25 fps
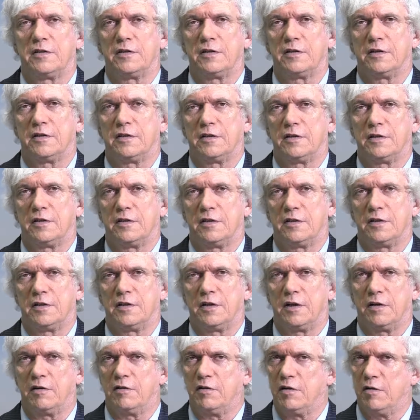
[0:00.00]
an
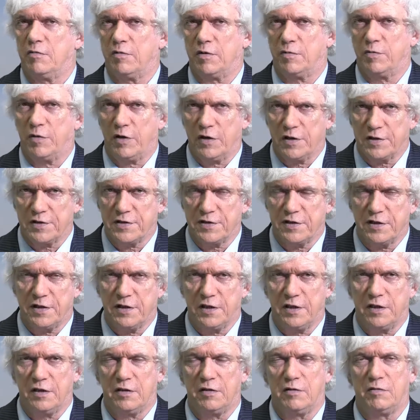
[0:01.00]
economic
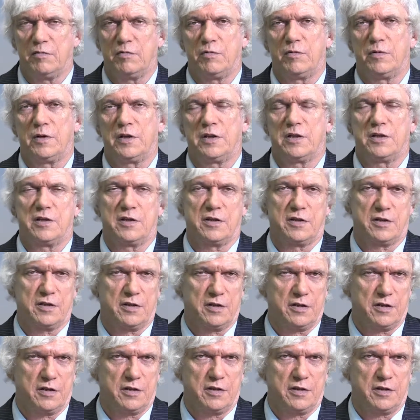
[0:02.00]
policy which